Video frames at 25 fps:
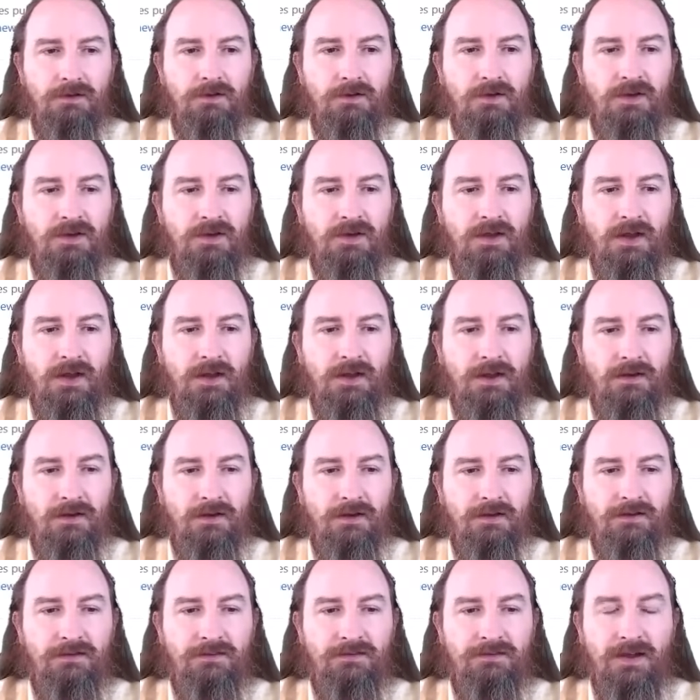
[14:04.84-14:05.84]
you can get at
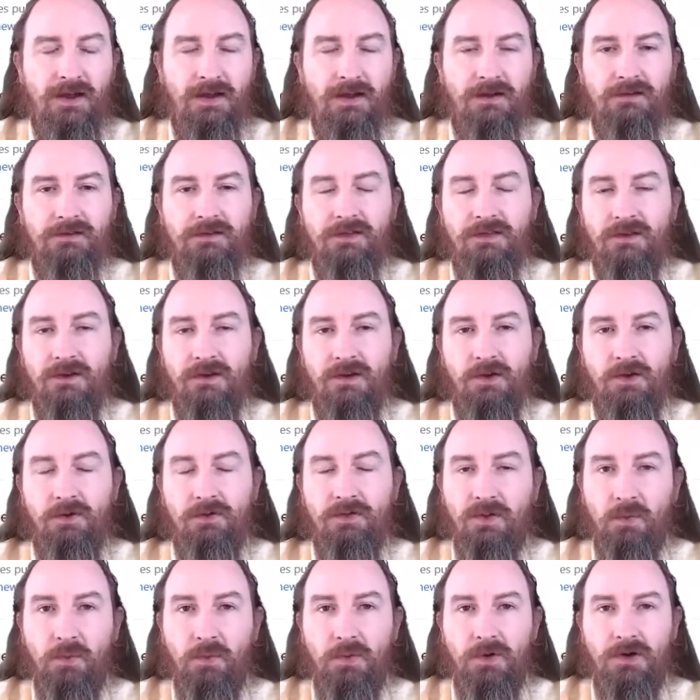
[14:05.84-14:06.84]
exactly the
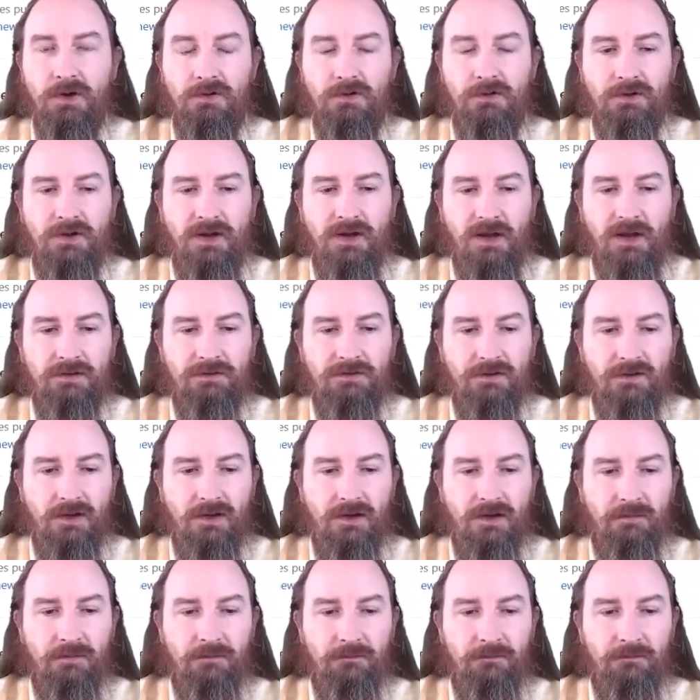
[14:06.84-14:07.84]
code that we're going to look at
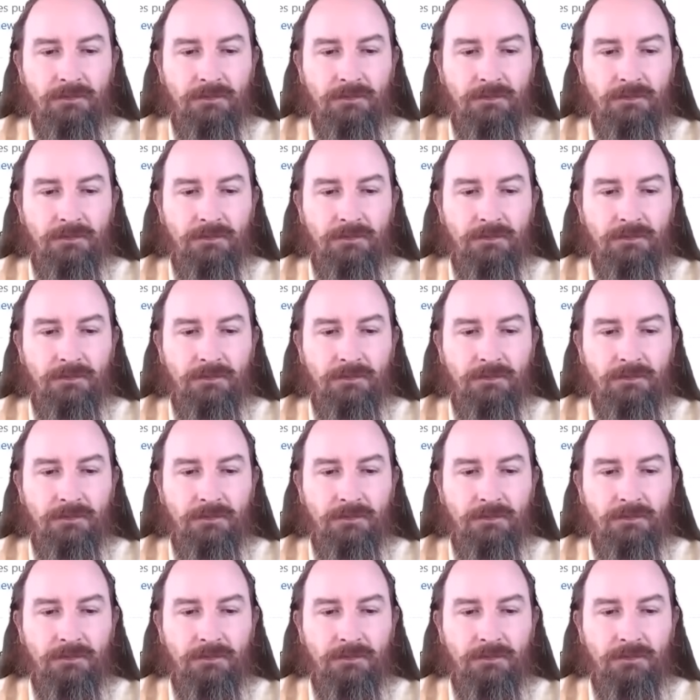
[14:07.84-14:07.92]
today.